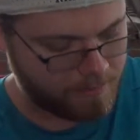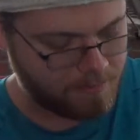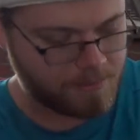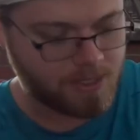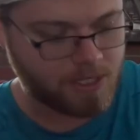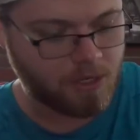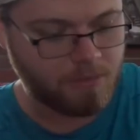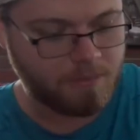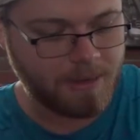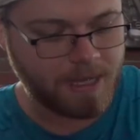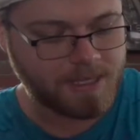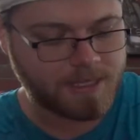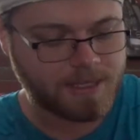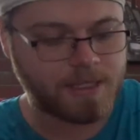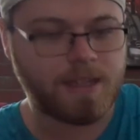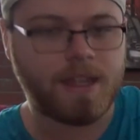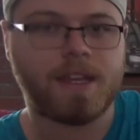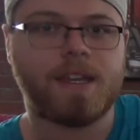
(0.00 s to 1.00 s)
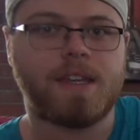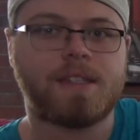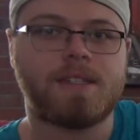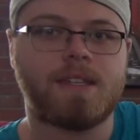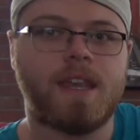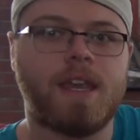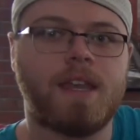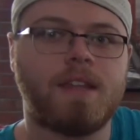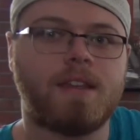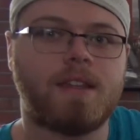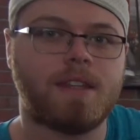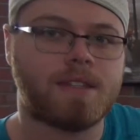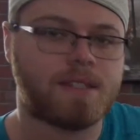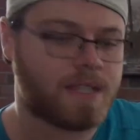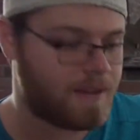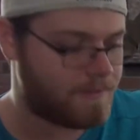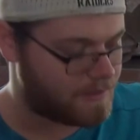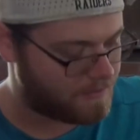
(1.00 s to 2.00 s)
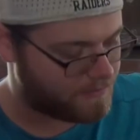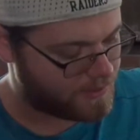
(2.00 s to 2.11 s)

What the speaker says: So basically, like I said, the safety